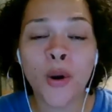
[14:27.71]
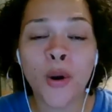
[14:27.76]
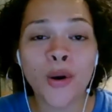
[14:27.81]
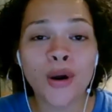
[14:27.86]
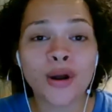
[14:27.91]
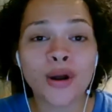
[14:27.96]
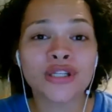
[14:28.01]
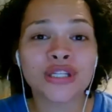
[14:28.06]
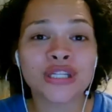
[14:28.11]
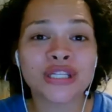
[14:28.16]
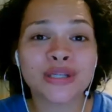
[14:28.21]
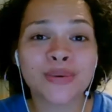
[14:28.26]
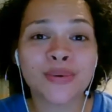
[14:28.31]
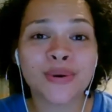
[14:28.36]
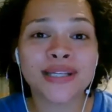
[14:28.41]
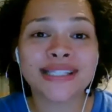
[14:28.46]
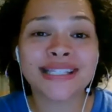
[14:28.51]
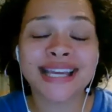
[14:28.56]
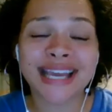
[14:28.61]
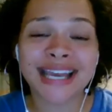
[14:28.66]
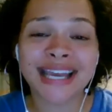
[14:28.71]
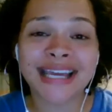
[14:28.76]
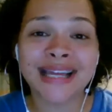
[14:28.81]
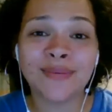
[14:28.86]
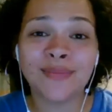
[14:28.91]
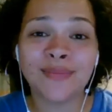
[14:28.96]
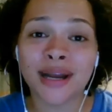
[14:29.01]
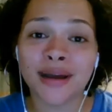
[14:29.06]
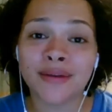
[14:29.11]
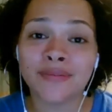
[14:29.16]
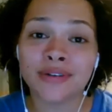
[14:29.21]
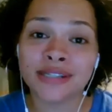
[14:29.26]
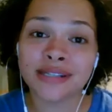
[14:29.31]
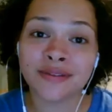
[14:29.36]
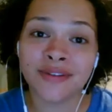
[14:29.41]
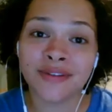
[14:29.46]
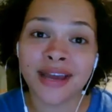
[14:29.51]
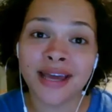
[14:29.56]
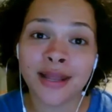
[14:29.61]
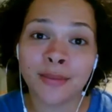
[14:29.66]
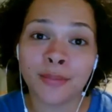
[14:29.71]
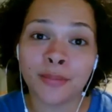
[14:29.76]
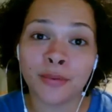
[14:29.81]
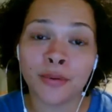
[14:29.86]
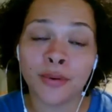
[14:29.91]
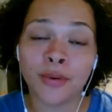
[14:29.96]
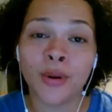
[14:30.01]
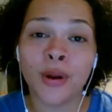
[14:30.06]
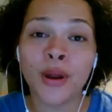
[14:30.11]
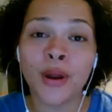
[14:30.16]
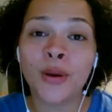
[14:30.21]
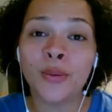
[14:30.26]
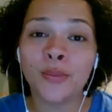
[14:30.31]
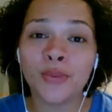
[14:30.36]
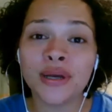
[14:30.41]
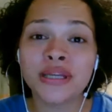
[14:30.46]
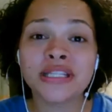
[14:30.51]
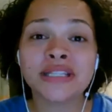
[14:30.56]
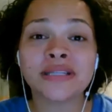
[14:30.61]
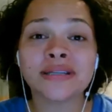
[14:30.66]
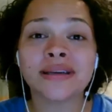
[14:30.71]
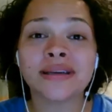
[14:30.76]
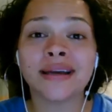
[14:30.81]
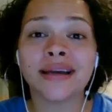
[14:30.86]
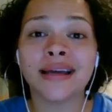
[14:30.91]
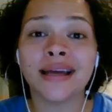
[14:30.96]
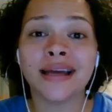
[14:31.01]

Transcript: or she's going to eat whatever's available, which